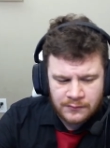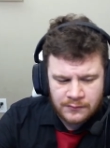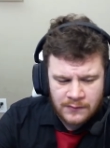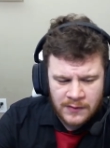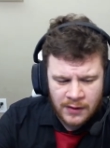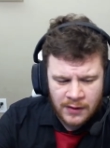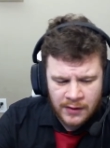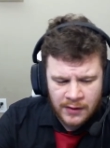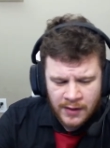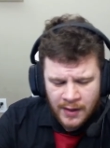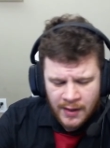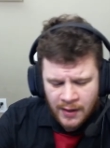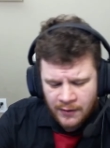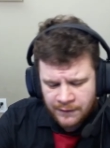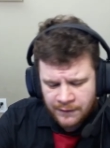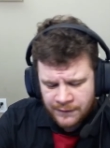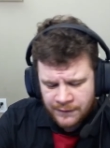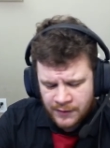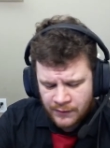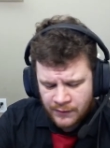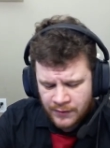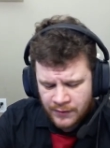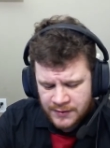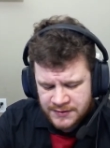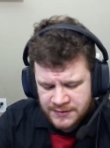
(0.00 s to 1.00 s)
Now, if
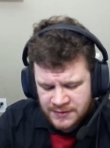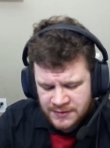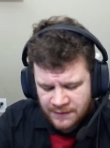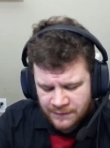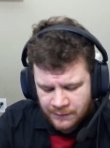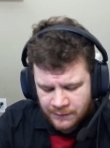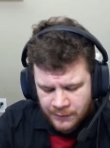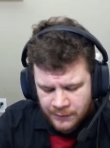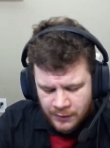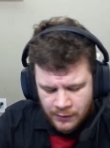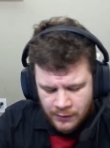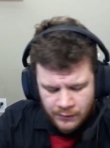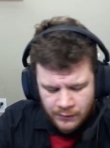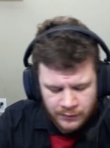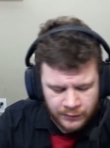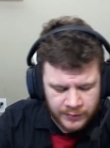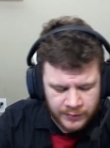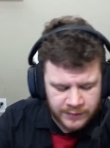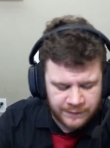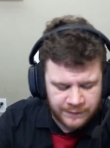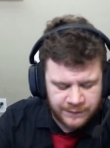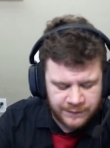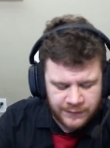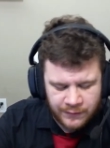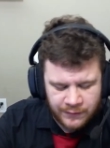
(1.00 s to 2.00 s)
anyone is not familiar with what
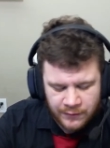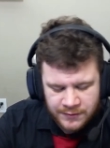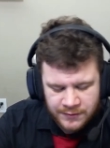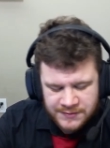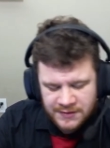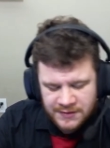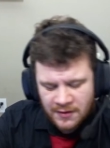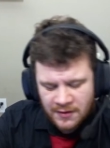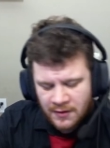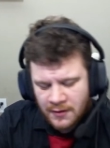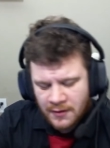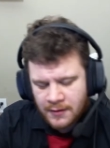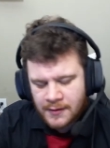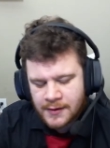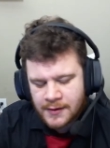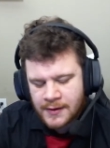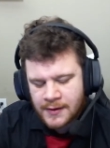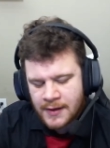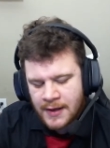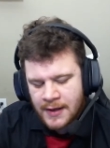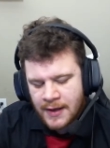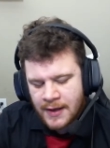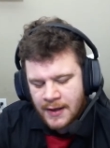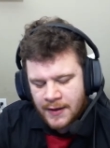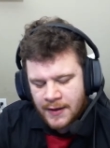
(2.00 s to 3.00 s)
the fjords are,
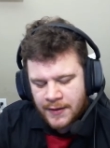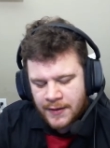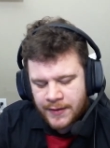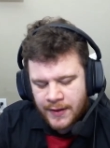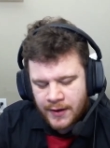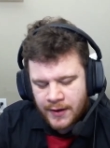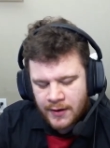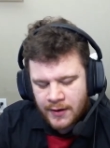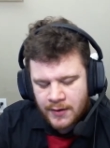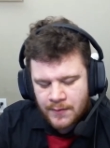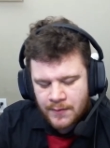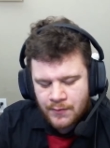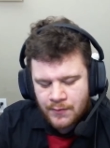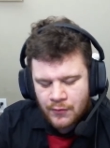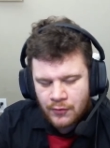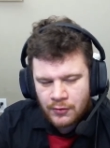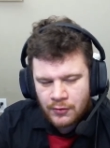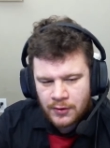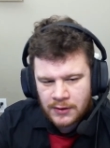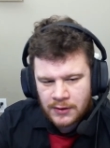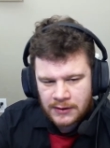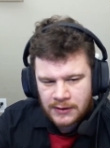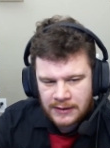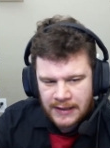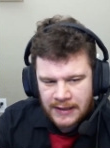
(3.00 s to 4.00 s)
they are
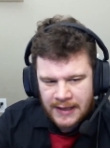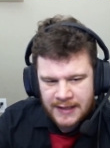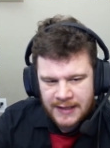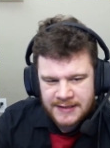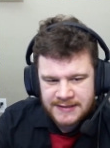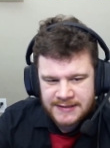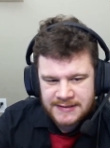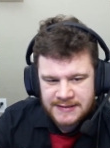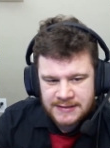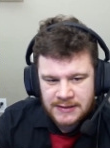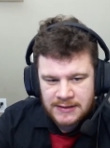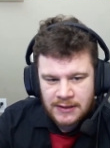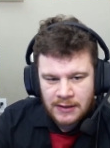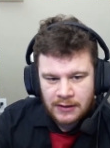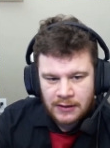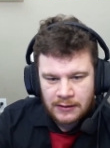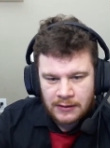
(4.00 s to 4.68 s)
more or less